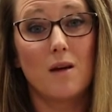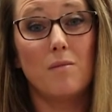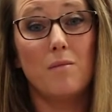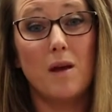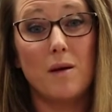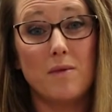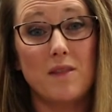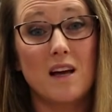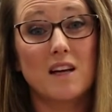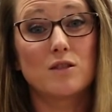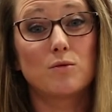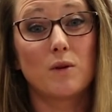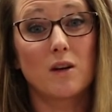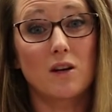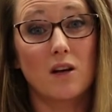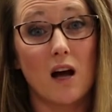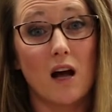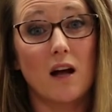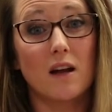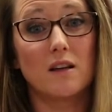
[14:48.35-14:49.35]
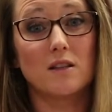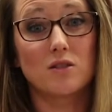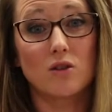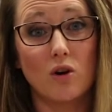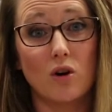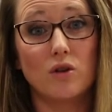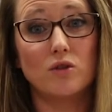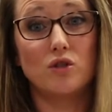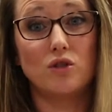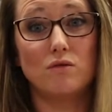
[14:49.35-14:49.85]
Maybe that's what God has
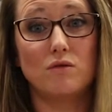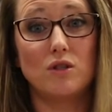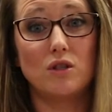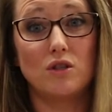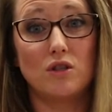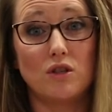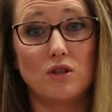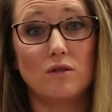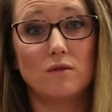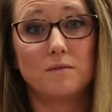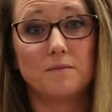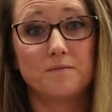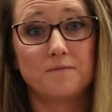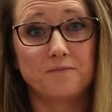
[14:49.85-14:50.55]
called you to do.